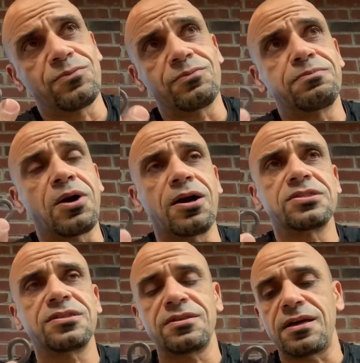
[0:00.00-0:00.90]

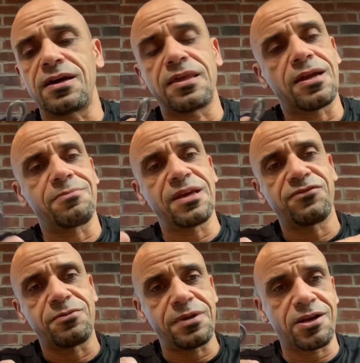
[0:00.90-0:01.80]
parts that are made
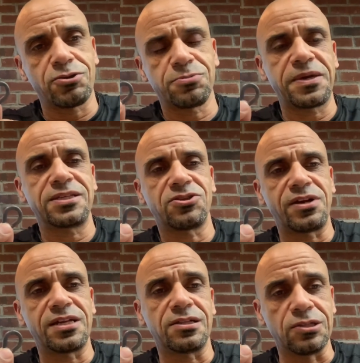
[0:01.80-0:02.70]
from aerospace
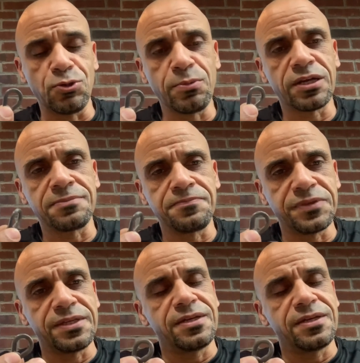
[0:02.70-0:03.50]
grade aluminum.